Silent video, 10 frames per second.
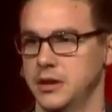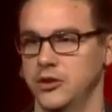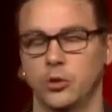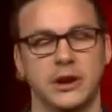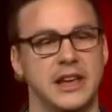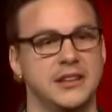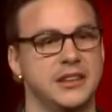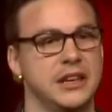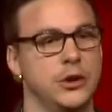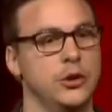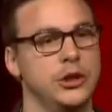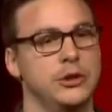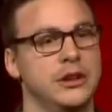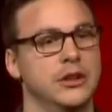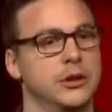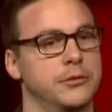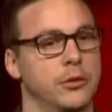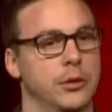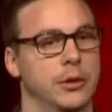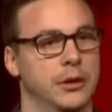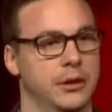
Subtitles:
In 2018, who do you need to look for